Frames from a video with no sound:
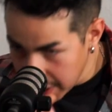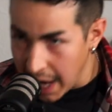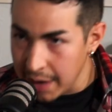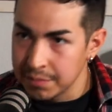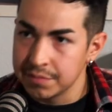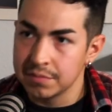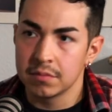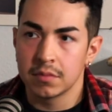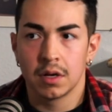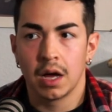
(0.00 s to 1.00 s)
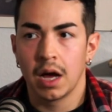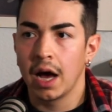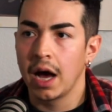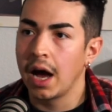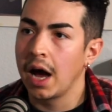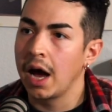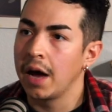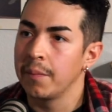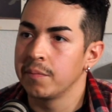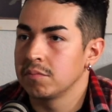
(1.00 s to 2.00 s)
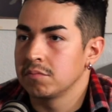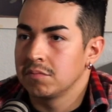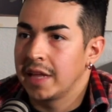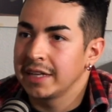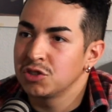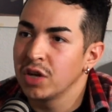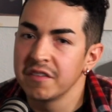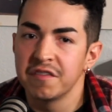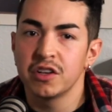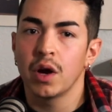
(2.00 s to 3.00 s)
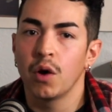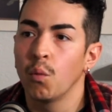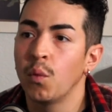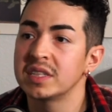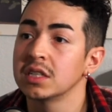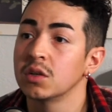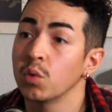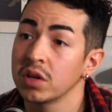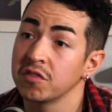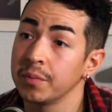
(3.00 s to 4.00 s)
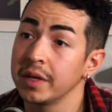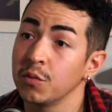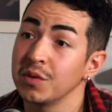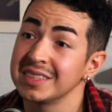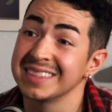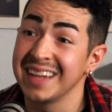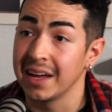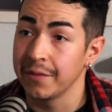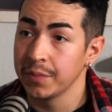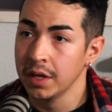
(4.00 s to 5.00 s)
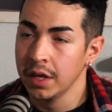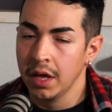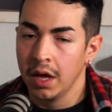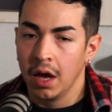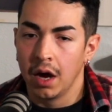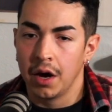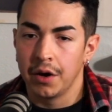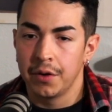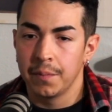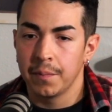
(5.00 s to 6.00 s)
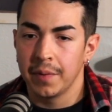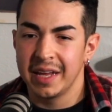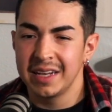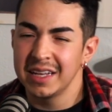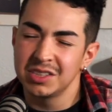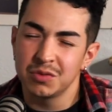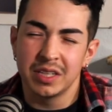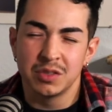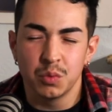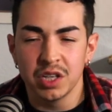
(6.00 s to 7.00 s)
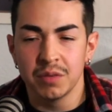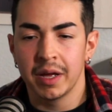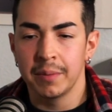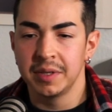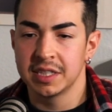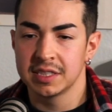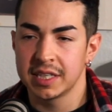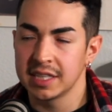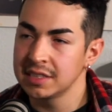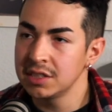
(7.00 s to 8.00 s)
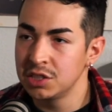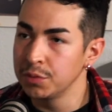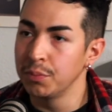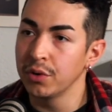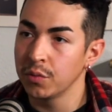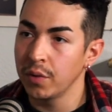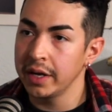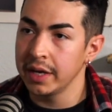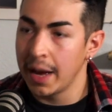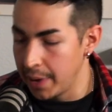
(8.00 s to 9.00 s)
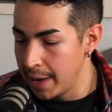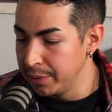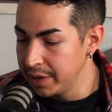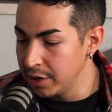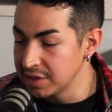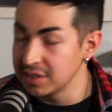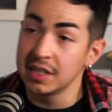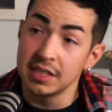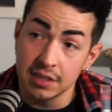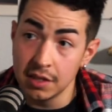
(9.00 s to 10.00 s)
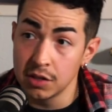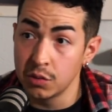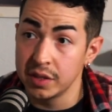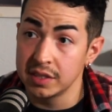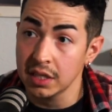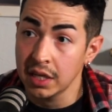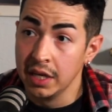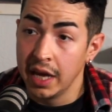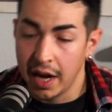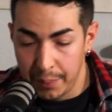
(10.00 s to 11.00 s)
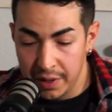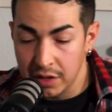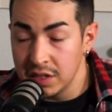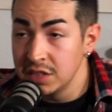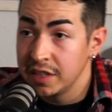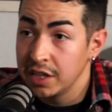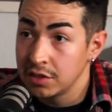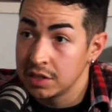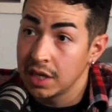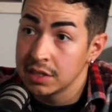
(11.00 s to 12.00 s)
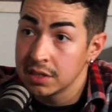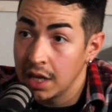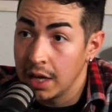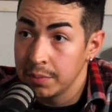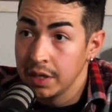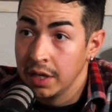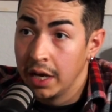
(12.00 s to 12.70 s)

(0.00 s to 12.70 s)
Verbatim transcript: I'm I'm like trying to figure out what's gonna work for me and what's not um, and it's it's weird, man, because like I said, to your point, right? I, I put out Sunday soliloquies and I put out these videos and I stopped.